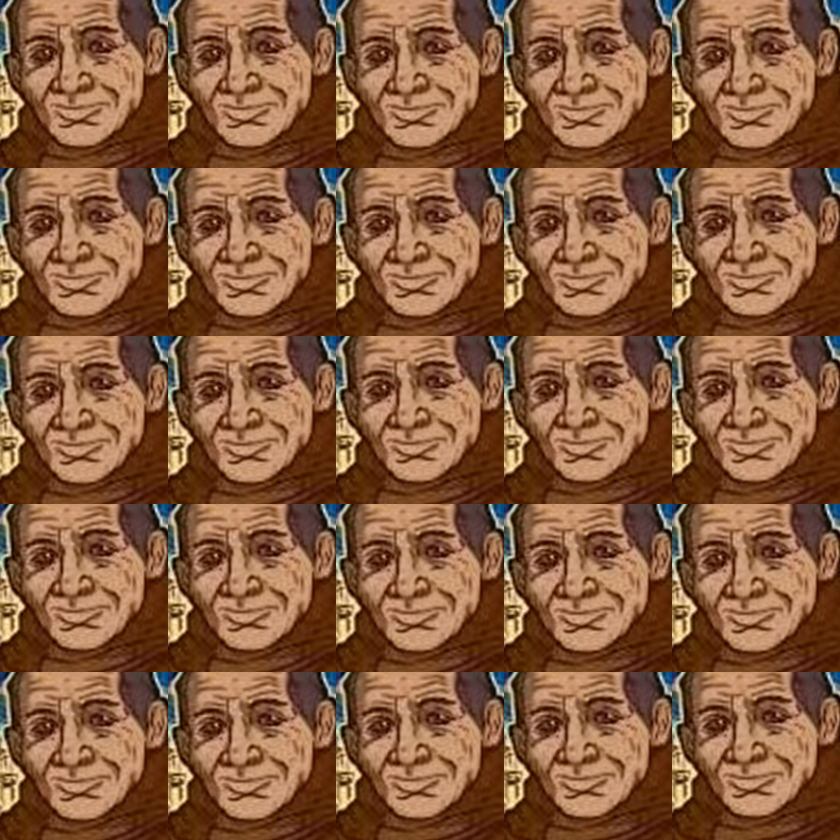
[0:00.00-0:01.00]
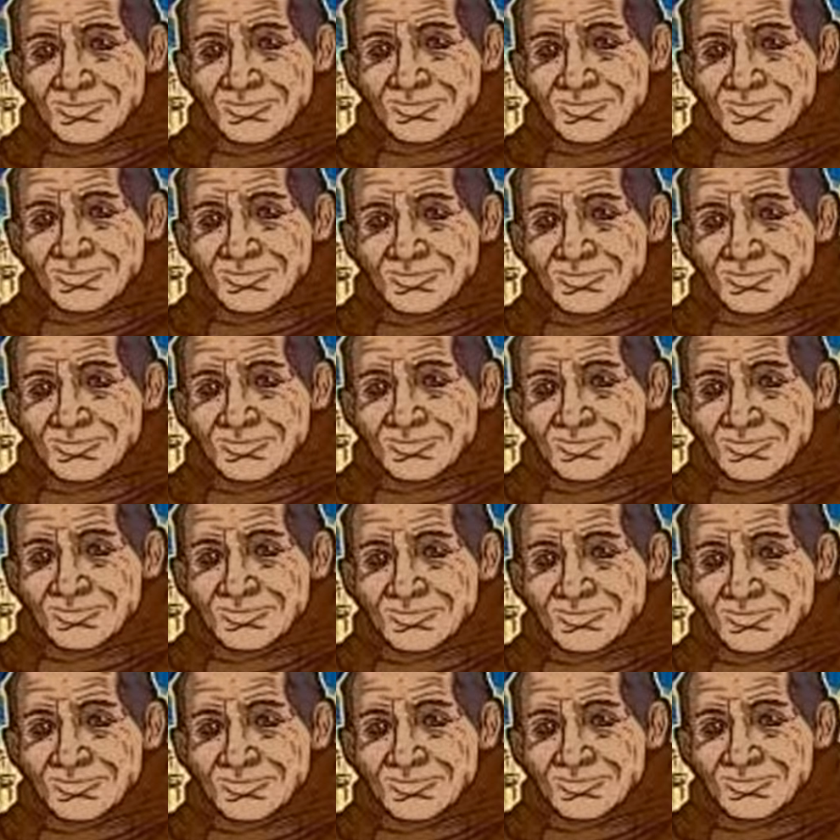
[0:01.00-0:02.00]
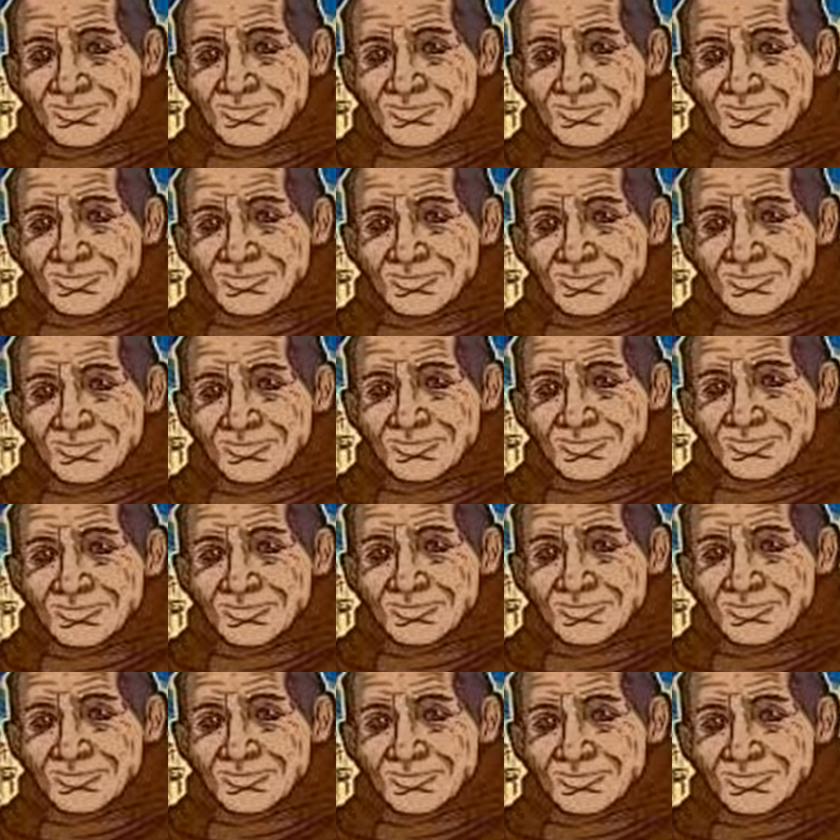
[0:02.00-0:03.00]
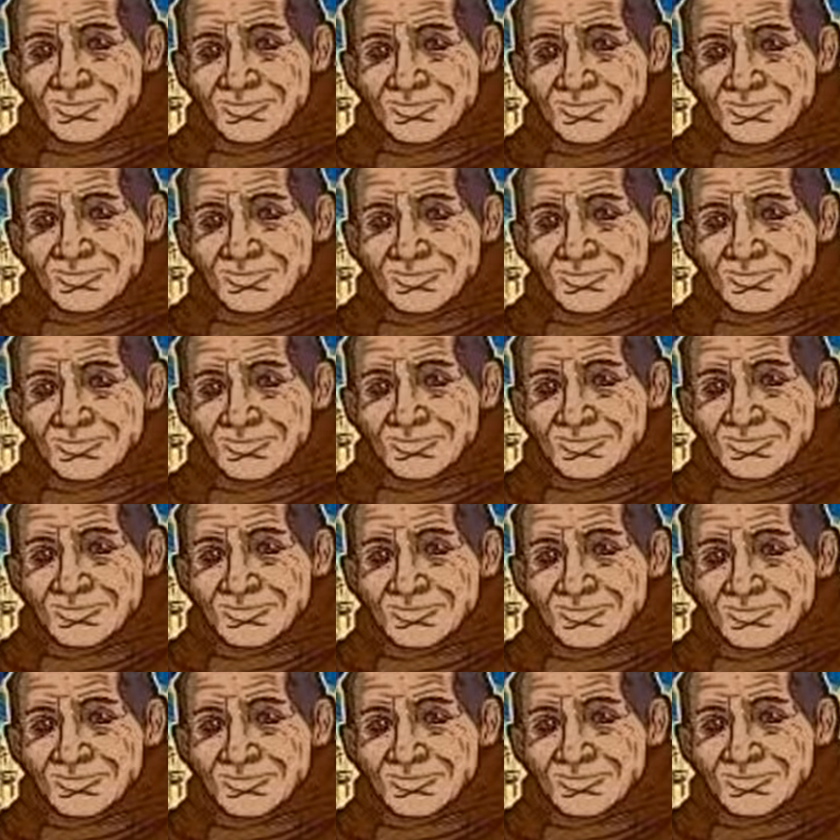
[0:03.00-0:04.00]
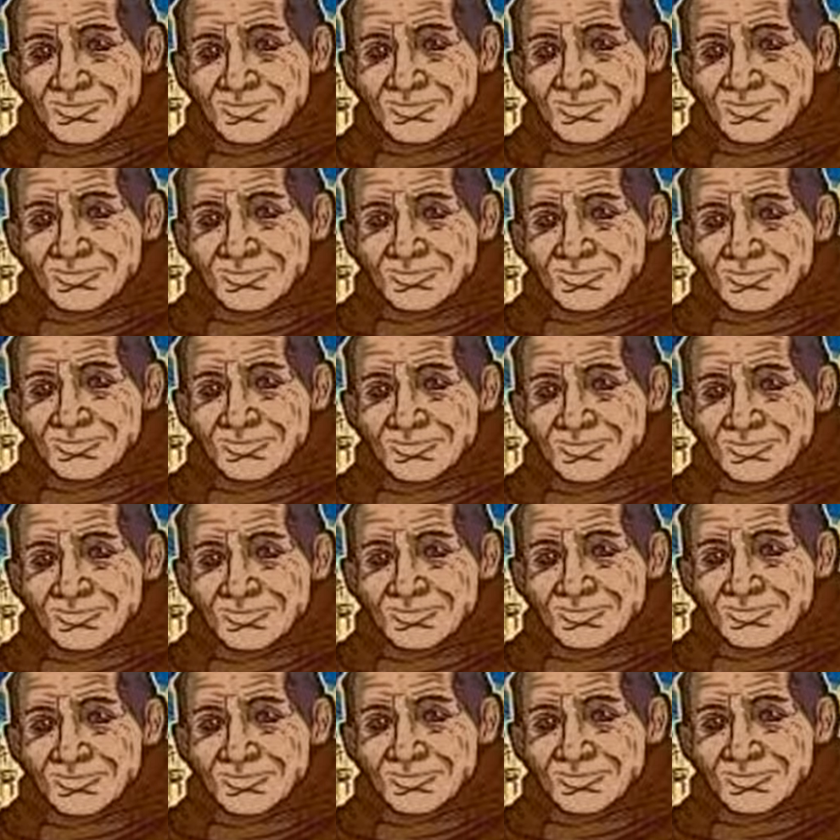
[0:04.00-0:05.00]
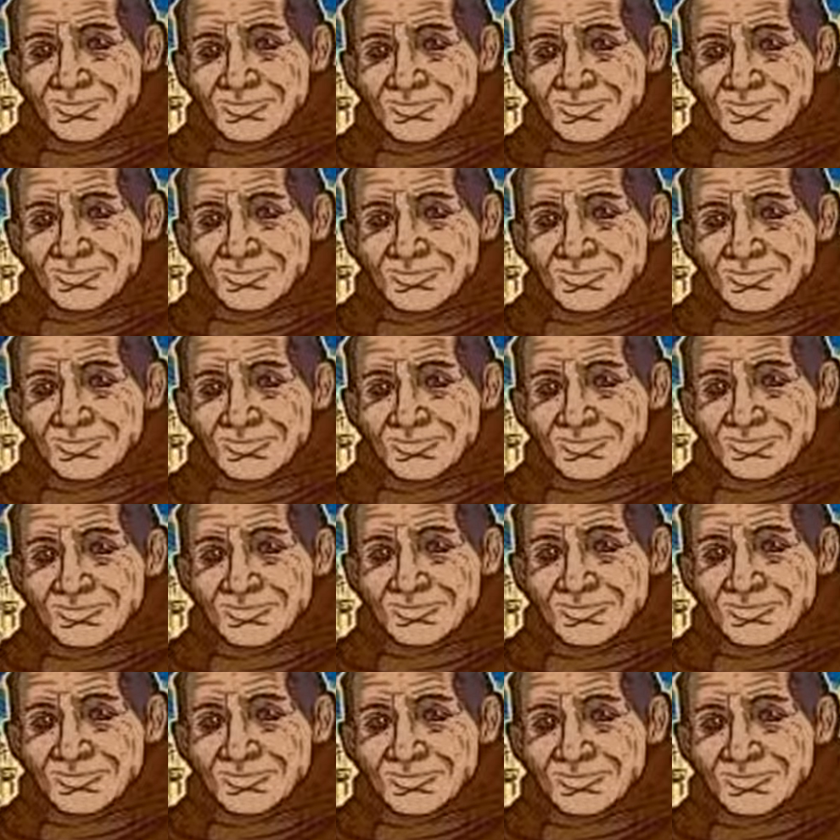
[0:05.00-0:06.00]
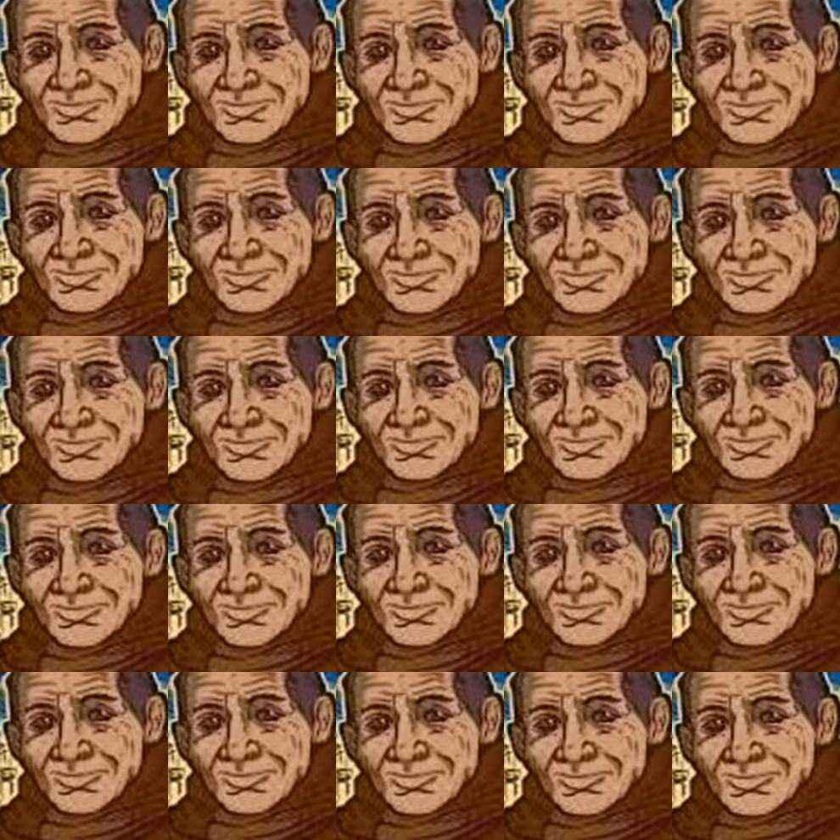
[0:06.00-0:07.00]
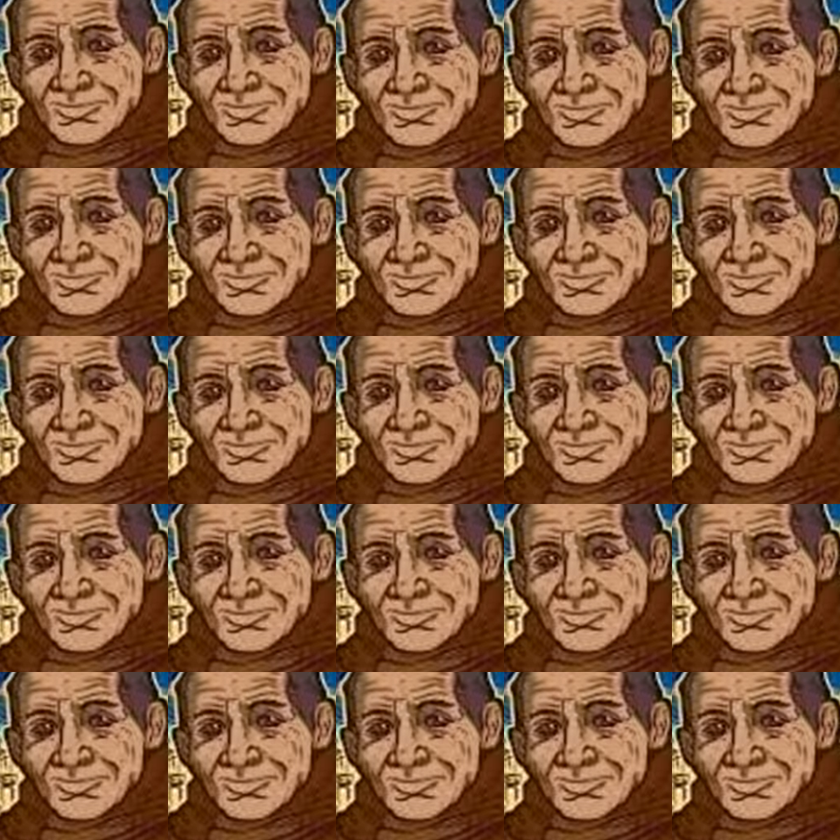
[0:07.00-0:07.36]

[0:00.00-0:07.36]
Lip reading: (not speaking)